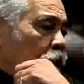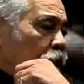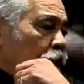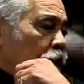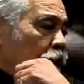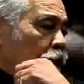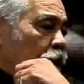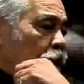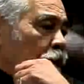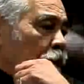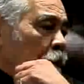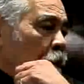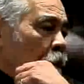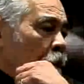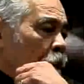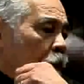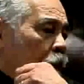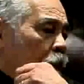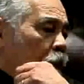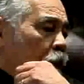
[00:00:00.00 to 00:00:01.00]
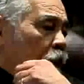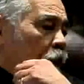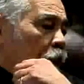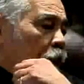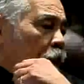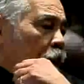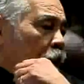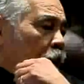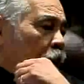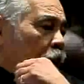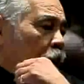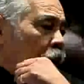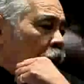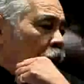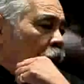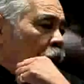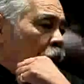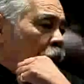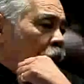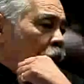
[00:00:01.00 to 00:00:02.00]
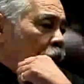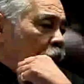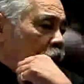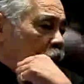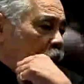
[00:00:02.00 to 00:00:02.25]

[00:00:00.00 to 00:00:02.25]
You know, to uh, just share some